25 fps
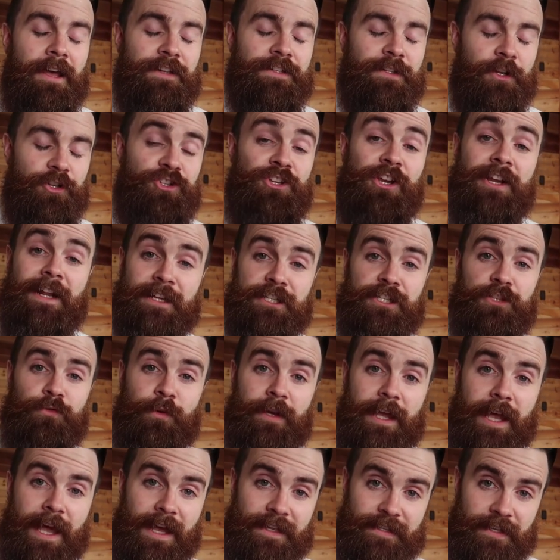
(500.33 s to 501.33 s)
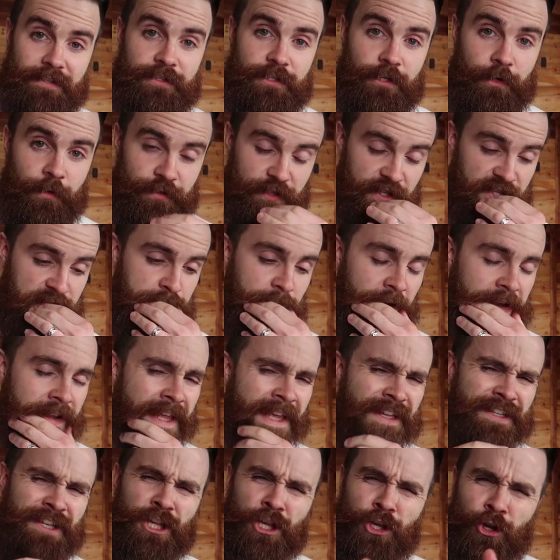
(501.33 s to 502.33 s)
So GNS3 has its uses,
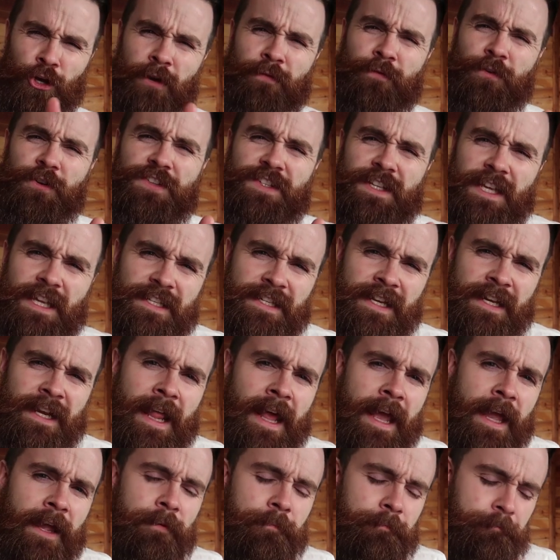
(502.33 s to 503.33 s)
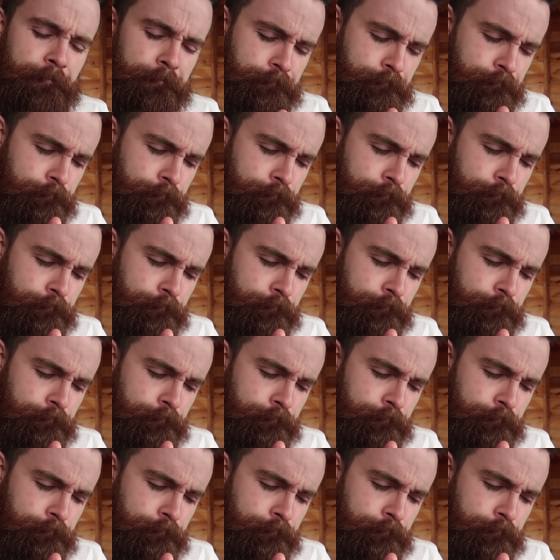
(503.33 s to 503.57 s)
but is it good for CCNA?